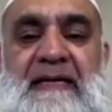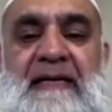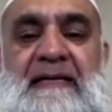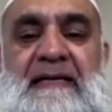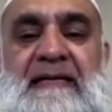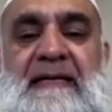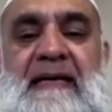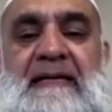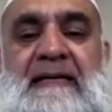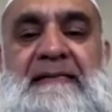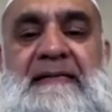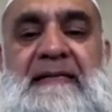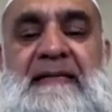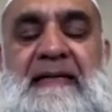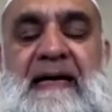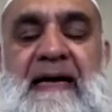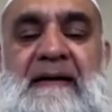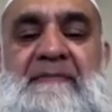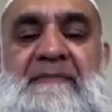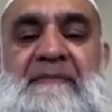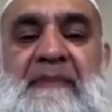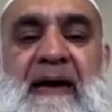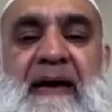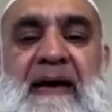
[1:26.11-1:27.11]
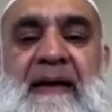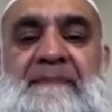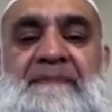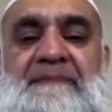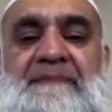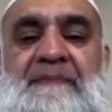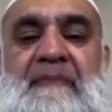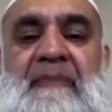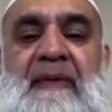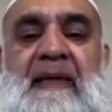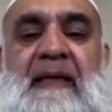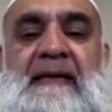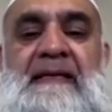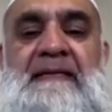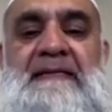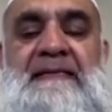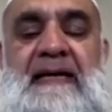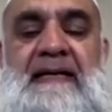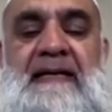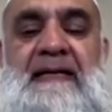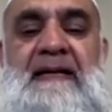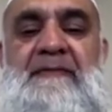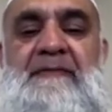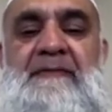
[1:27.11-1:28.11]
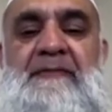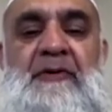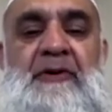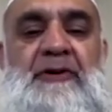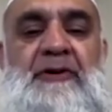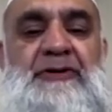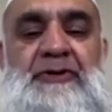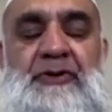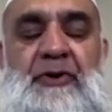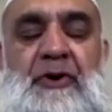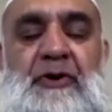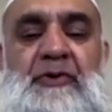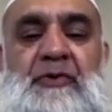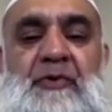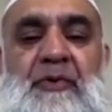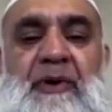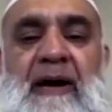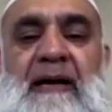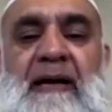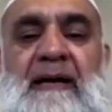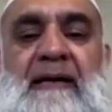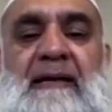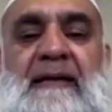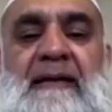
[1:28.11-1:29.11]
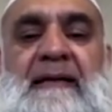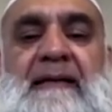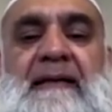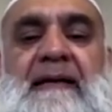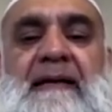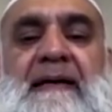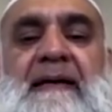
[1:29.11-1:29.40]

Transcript: And as a young man, settled for a short while in,